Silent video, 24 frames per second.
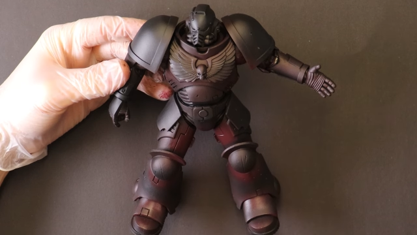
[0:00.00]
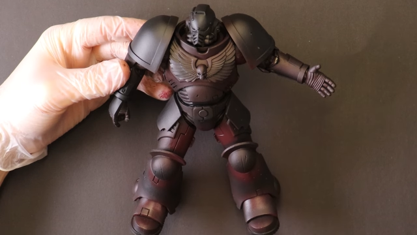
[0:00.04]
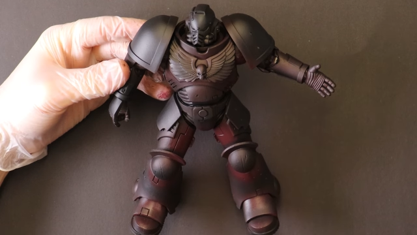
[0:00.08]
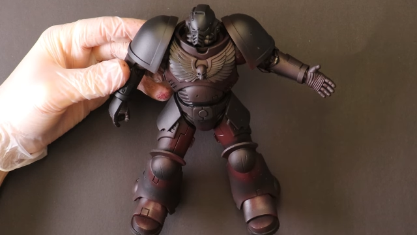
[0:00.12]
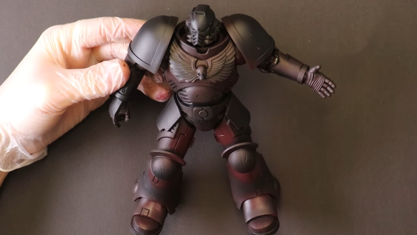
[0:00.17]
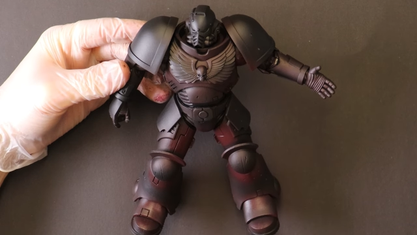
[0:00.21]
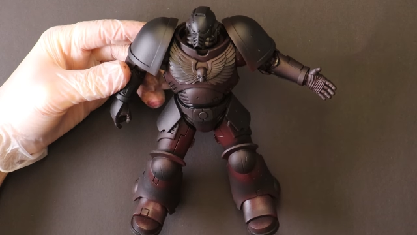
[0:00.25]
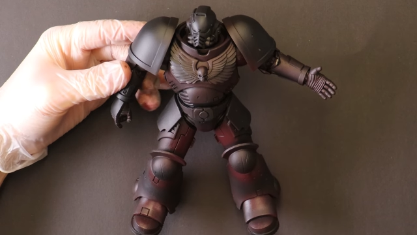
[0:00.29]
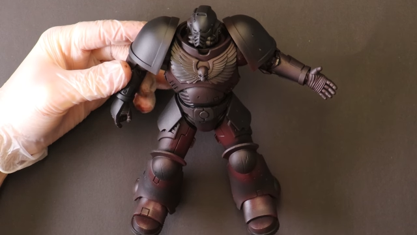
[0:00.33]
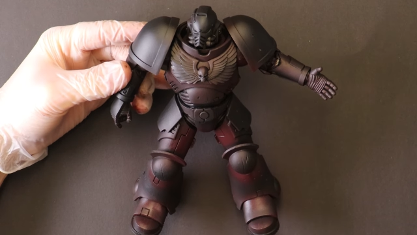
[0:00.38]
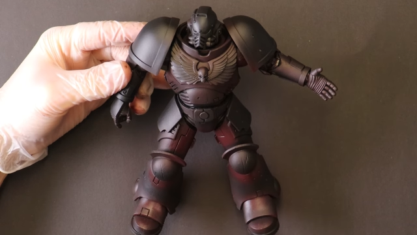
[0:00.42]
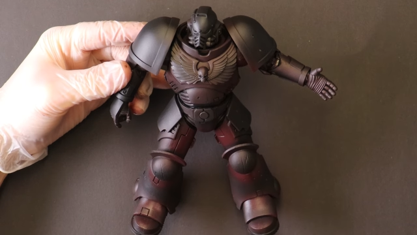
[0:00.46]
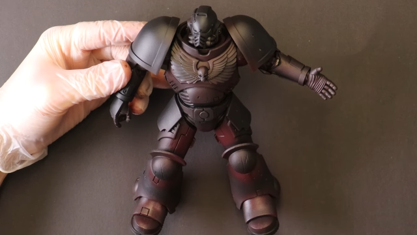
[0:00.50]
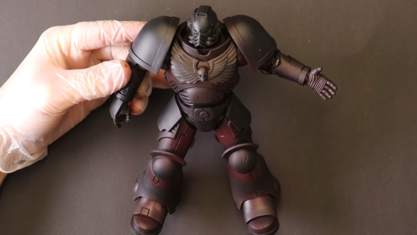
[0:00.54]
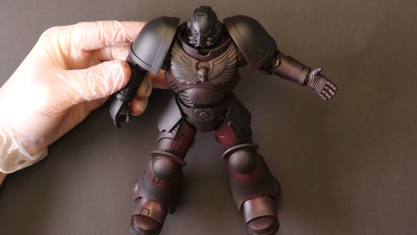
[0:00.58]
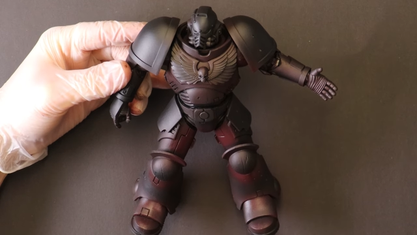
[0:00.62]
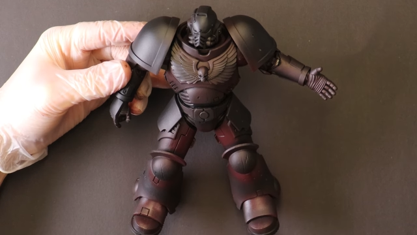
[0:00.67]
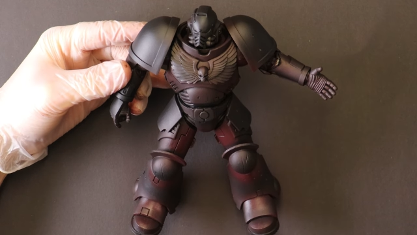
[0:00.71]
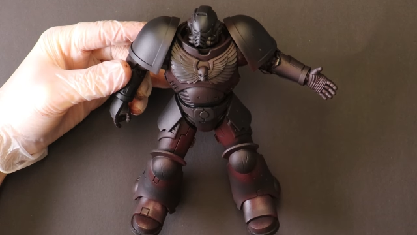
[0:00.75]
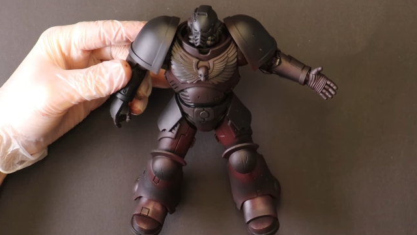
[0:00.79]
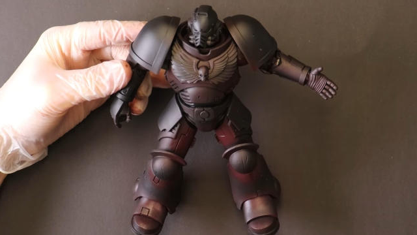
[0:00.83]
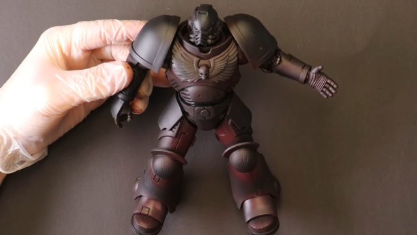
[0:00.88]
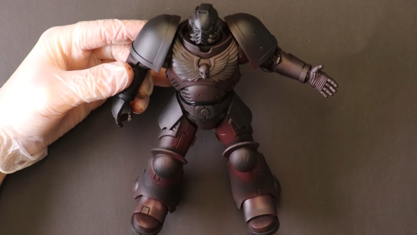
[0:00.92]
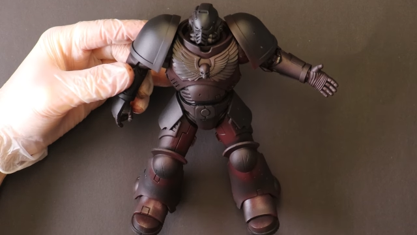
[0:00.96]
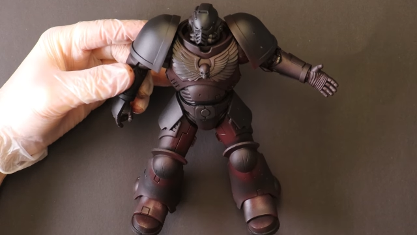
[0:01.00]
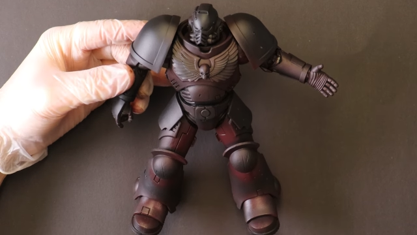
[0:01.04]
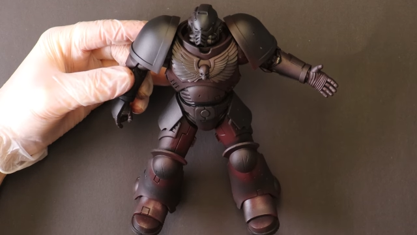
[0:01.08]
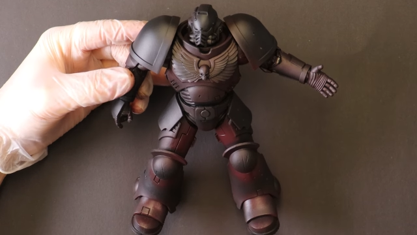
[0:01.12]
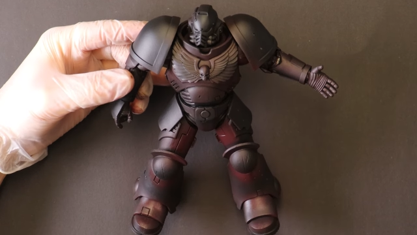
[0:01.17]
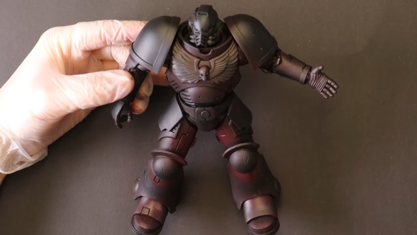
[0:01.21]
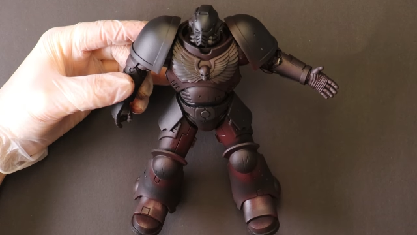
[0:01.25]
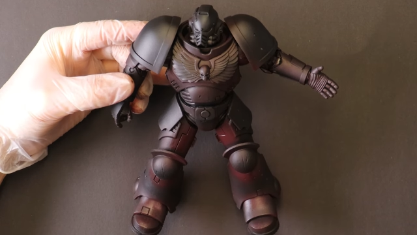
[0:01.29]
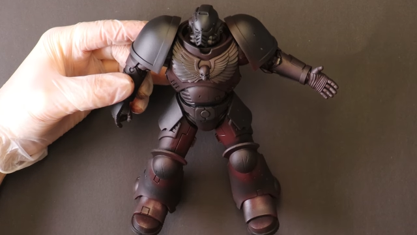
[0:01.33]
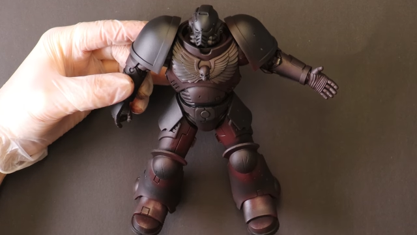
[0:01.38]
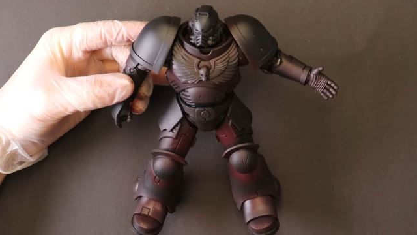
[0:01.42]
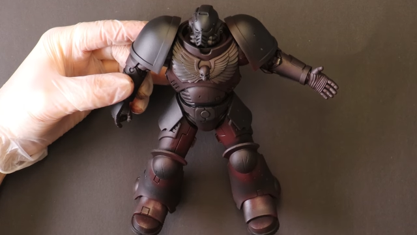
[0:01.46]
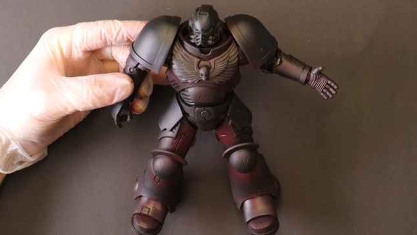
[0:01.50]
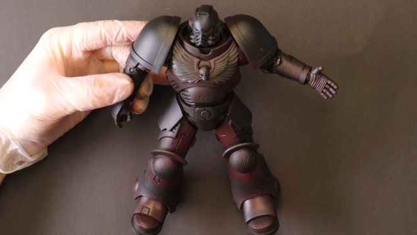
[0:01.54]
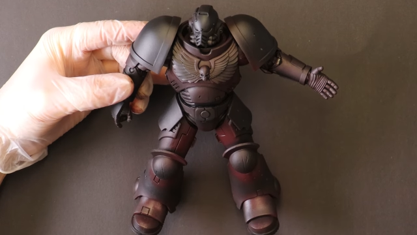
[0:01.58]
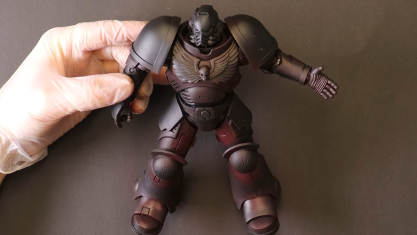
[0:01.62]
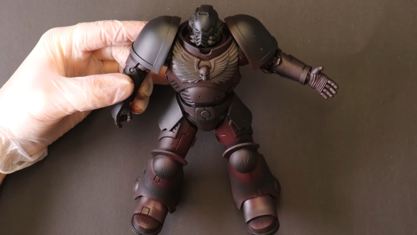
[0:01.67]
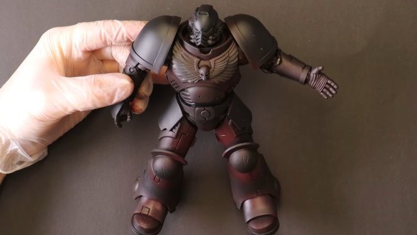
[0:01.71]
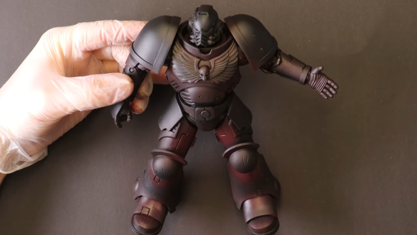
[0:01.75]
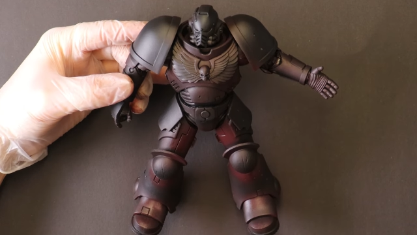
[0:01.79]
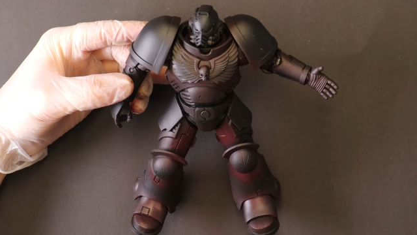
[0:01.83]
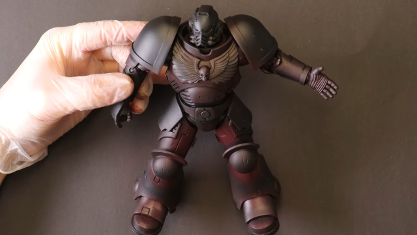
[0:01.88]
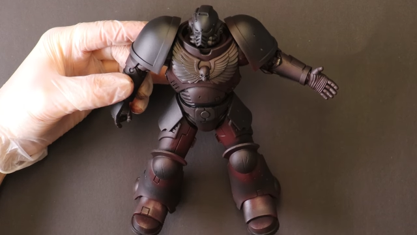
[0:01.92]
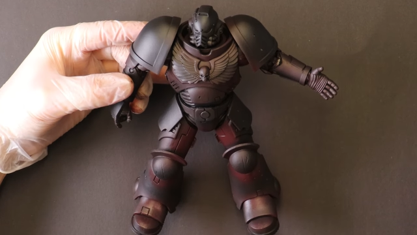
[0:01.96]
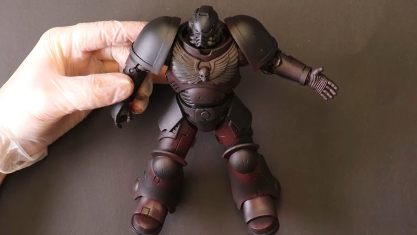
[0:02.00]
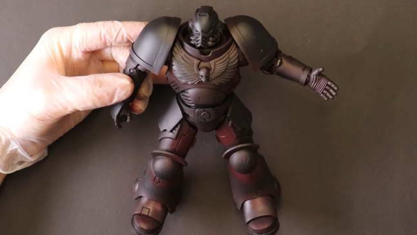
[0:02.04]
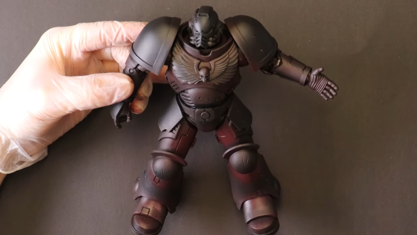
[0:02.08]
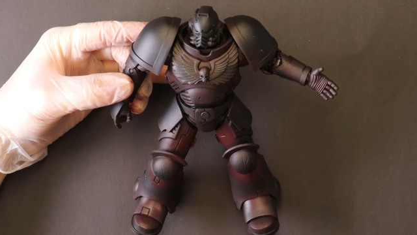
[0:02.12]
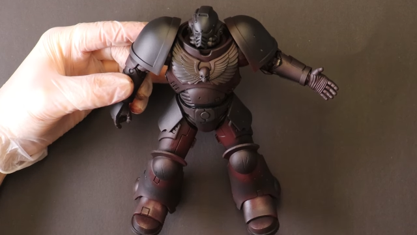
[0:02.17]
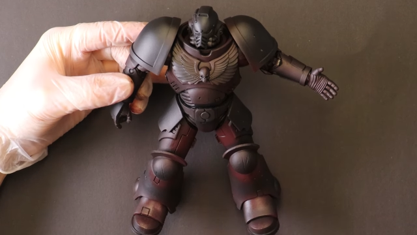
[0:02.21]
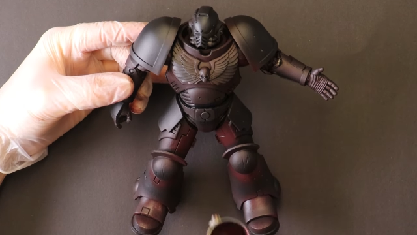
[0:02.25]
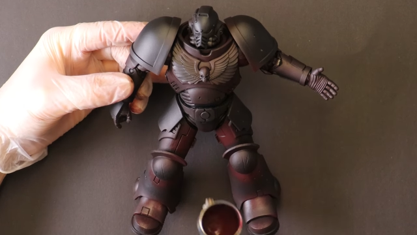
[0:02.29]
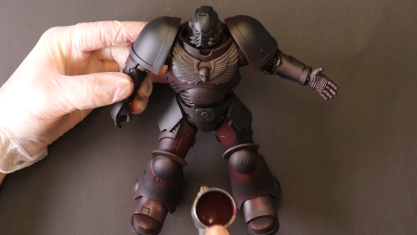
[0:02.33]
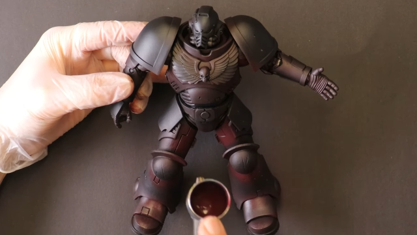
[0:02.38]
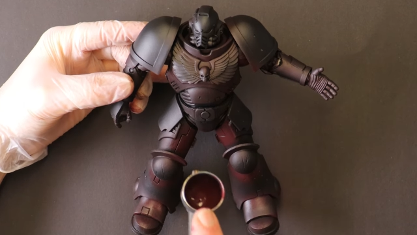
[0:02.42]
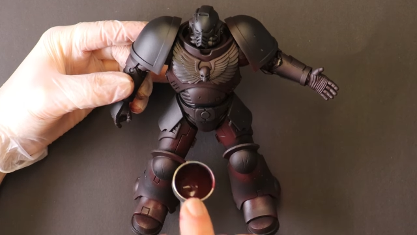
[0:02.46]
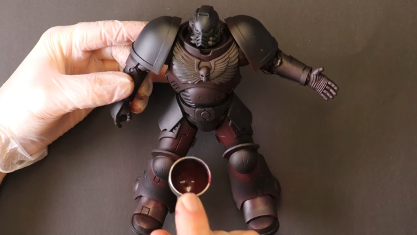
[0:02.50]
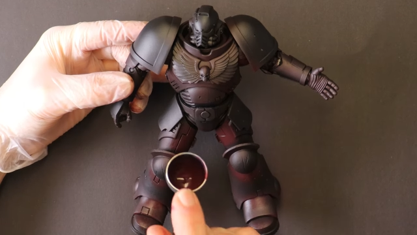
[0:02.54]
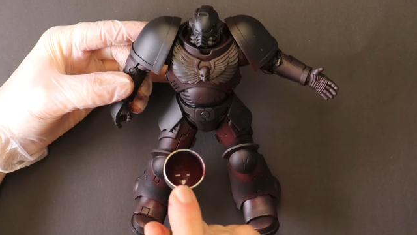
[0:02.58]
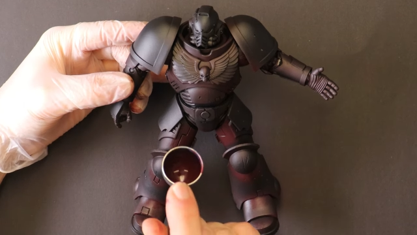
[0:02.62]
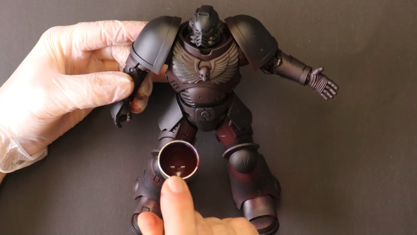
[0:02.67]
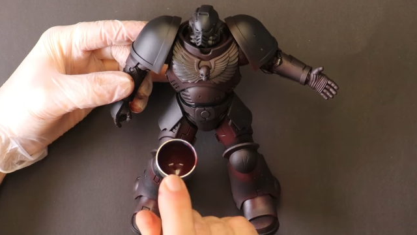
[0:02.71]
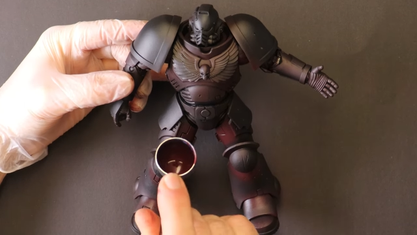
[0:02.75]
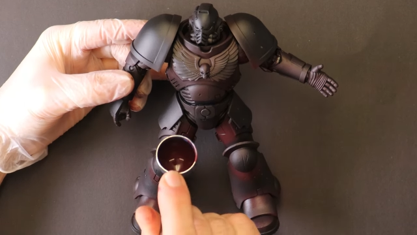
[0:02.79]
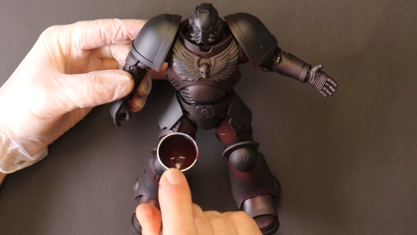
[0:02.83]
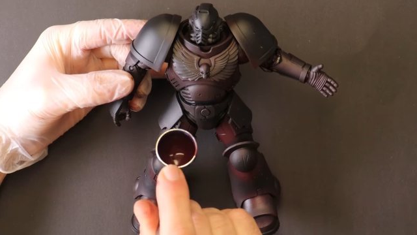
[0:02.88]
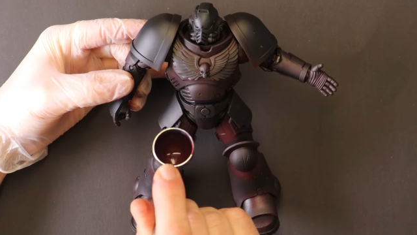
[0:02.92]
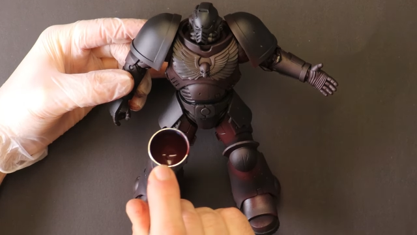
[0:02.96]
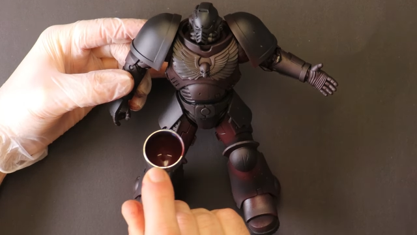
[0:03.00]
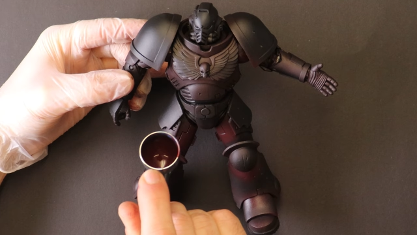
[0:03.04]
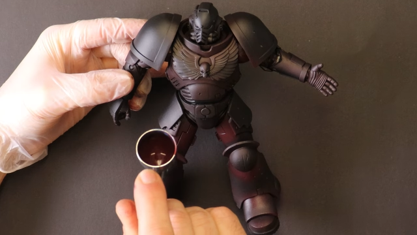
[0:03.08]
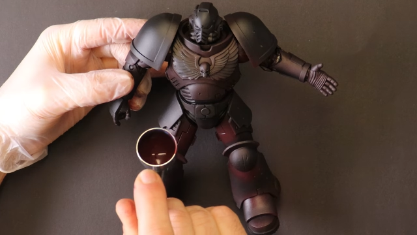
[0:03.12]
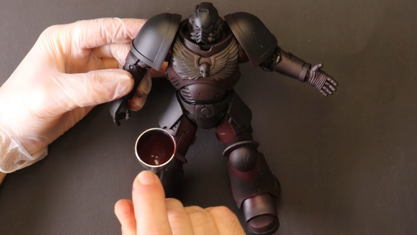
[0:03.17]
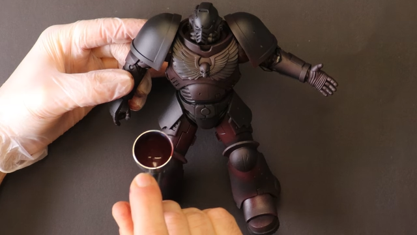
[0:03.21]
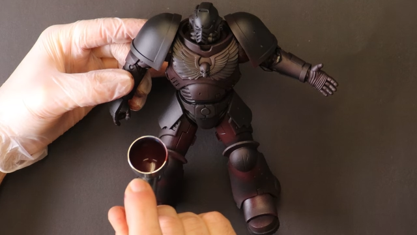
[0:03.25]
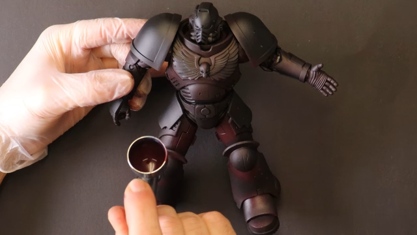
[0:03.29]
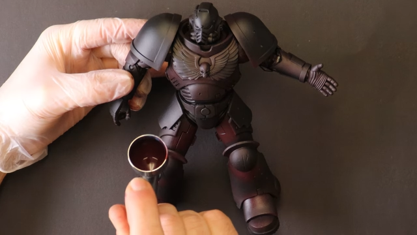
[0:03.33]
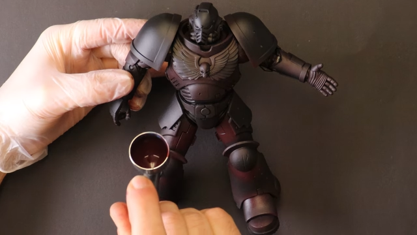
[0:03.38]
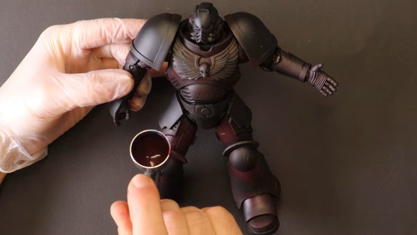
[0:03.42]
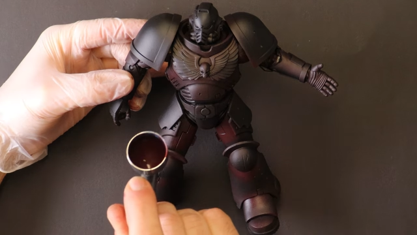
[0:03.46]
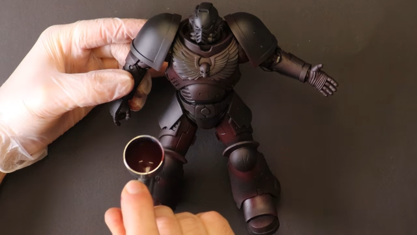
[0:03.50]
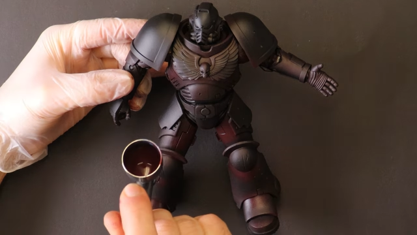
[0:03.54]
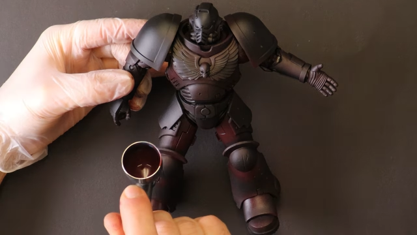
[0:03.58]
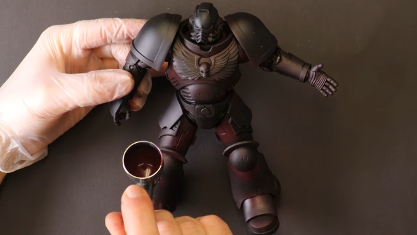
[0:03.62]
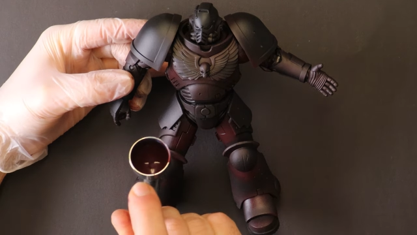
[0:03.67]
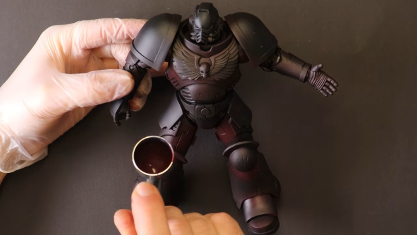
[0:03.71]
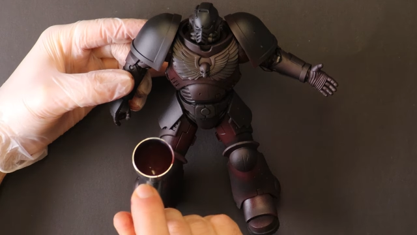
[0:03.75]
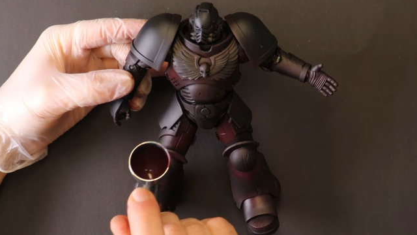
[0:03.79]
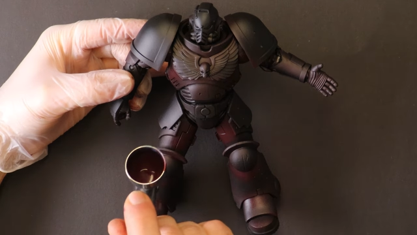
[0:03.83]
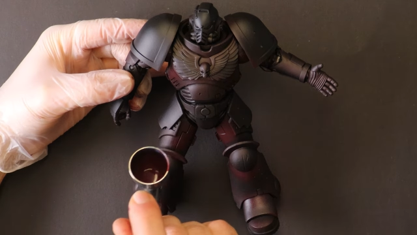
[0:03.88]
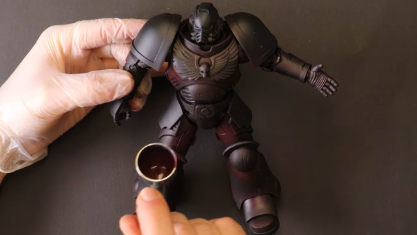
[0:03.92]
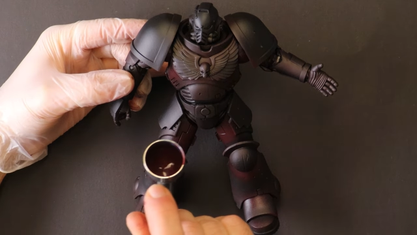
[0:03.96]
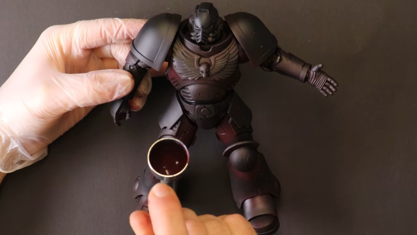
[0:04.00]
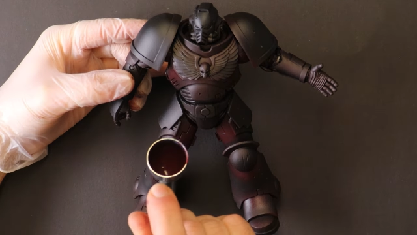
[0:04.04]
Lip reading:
[unreadable: no face in view]